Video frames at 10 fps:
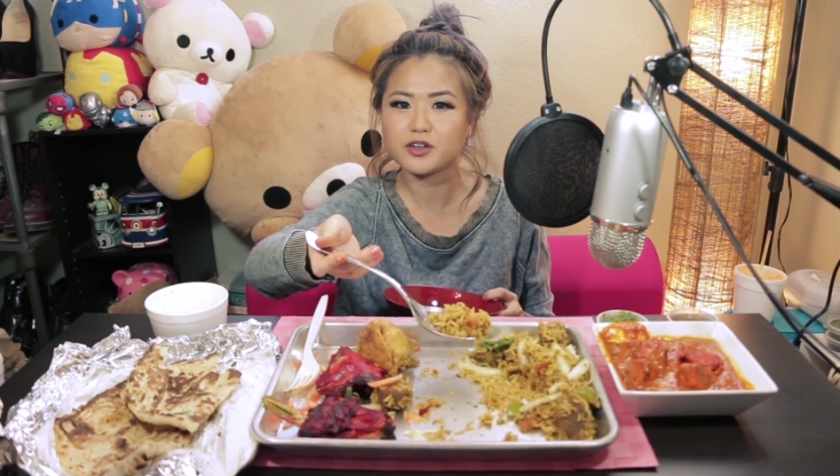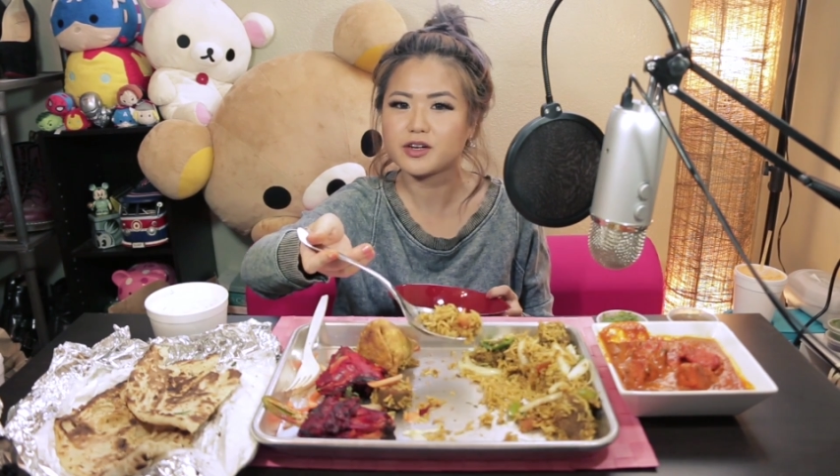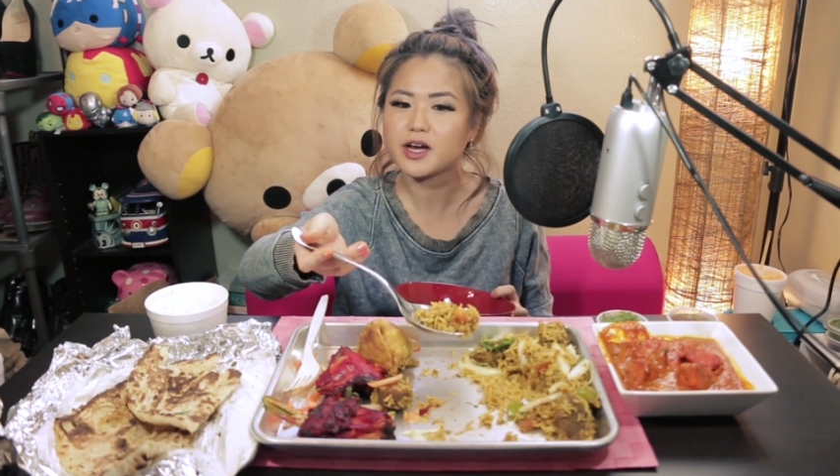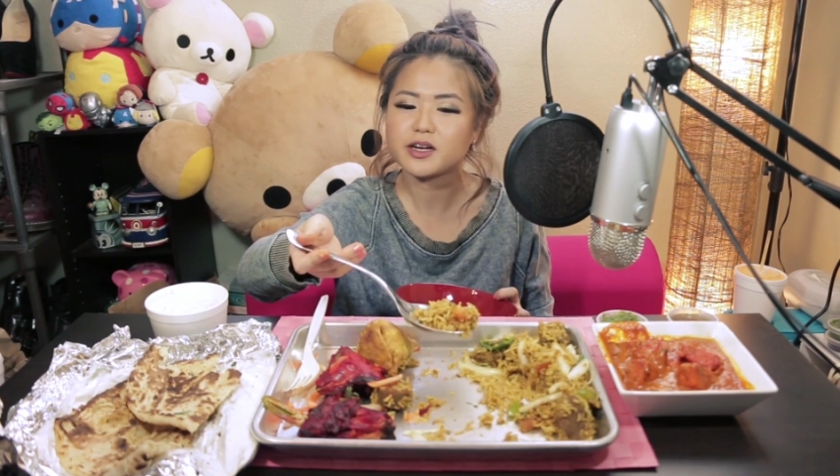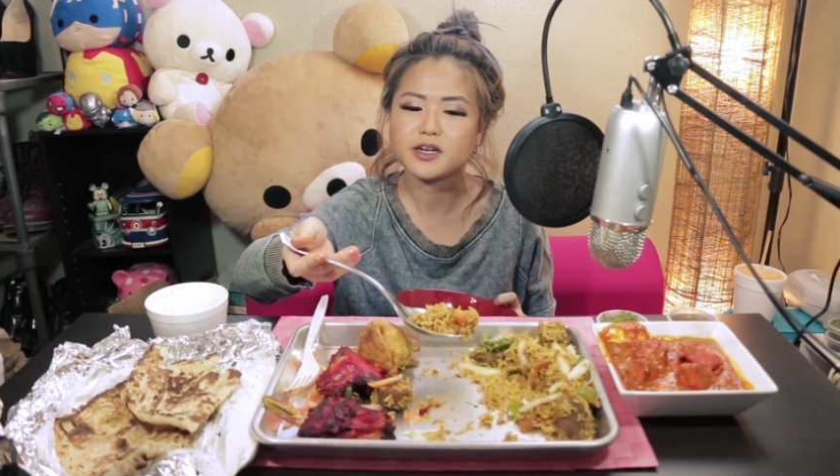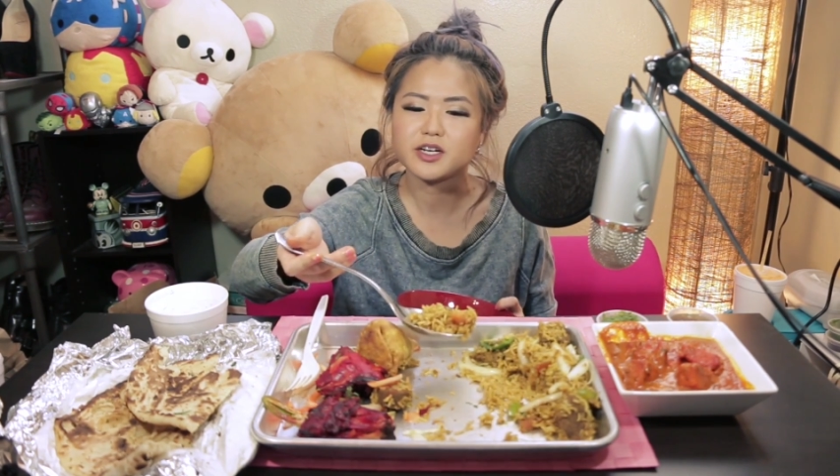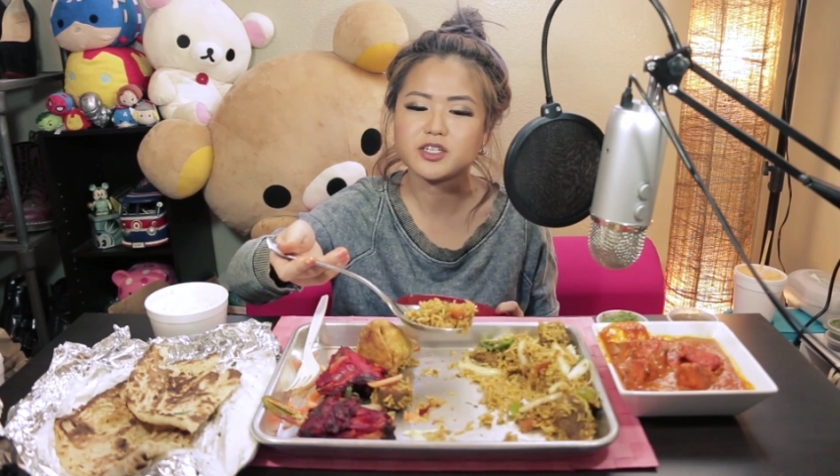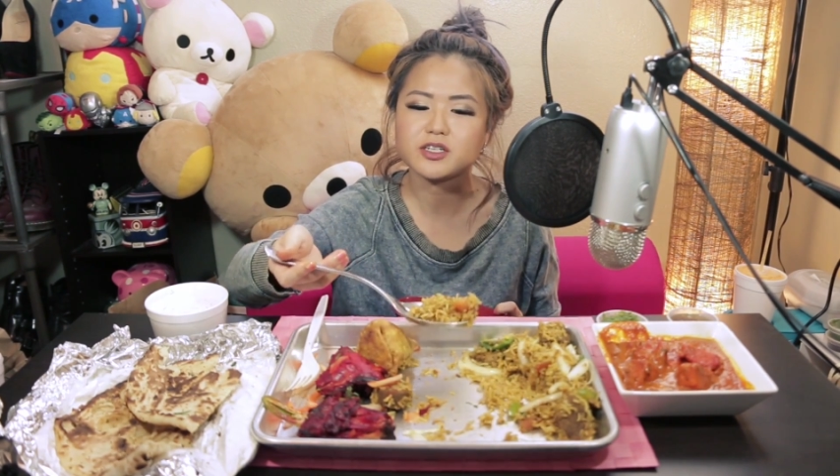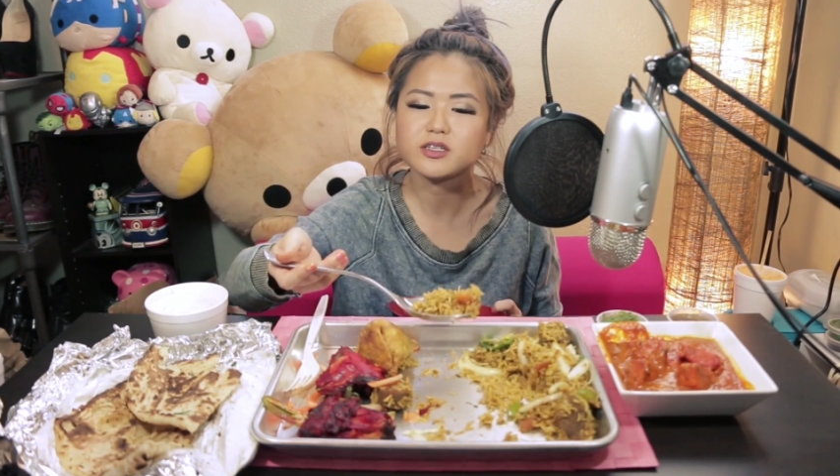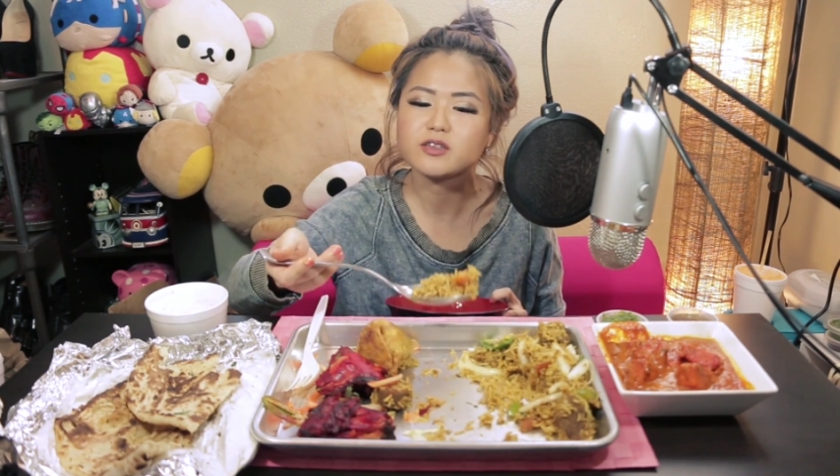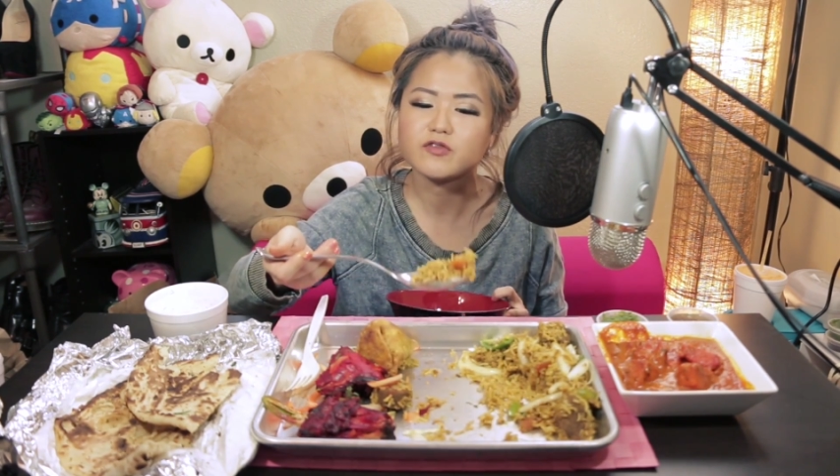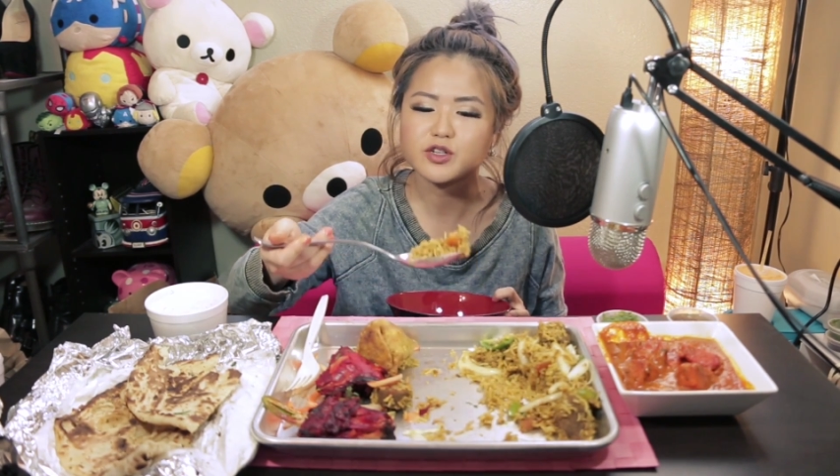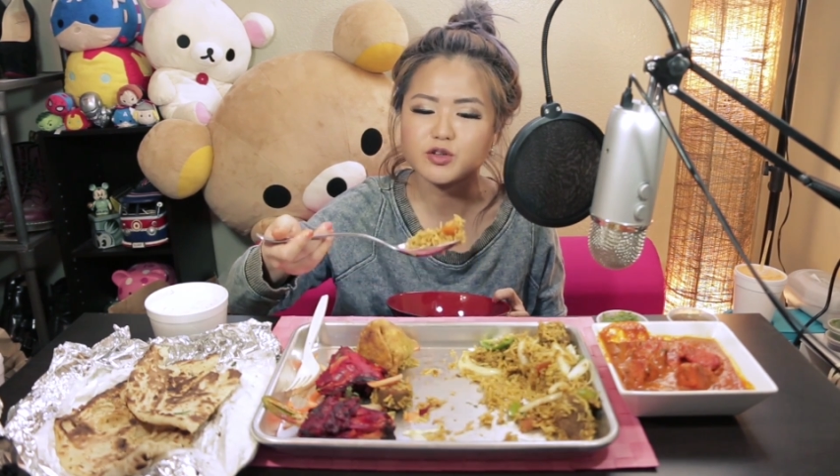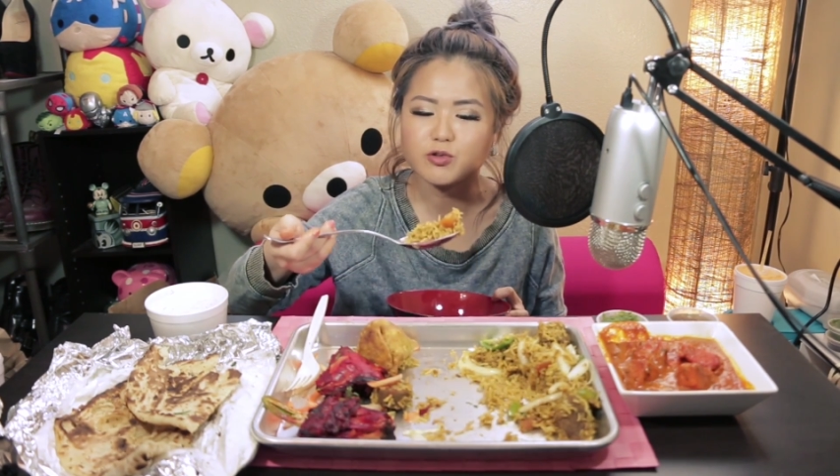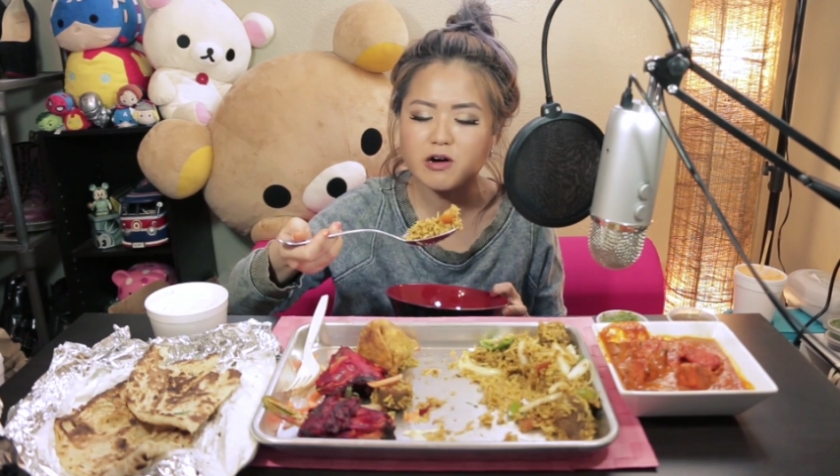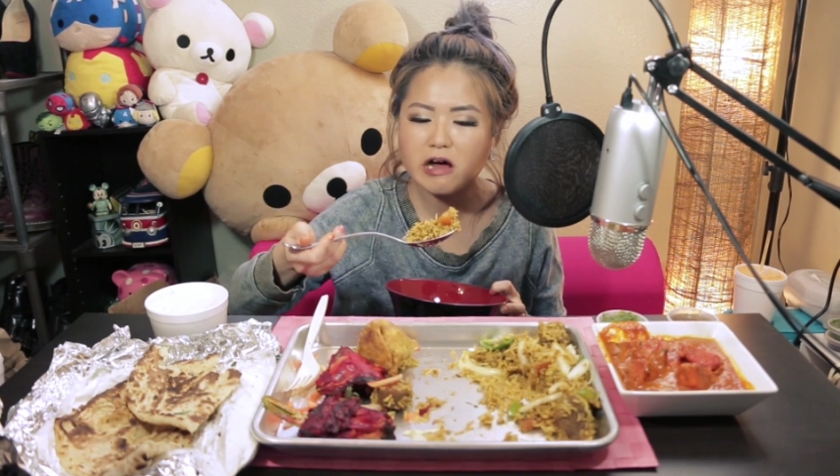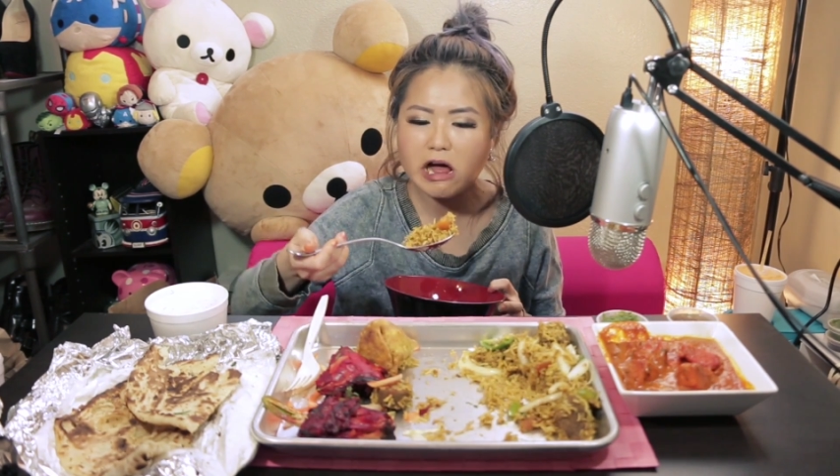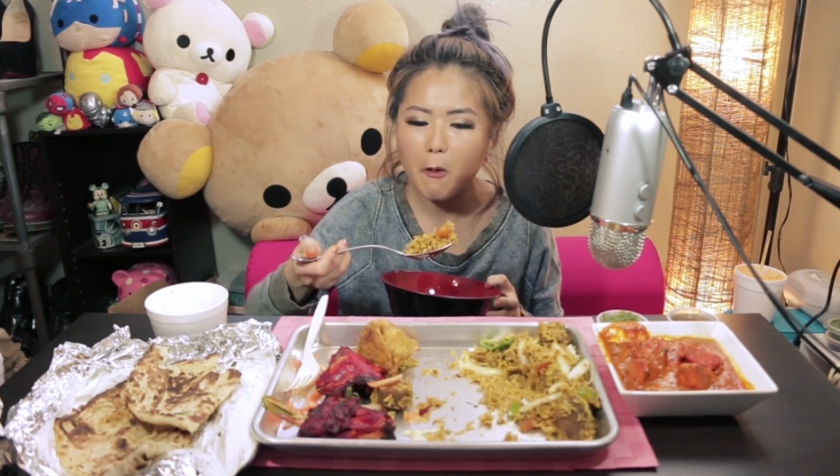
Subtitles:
United Nations for school.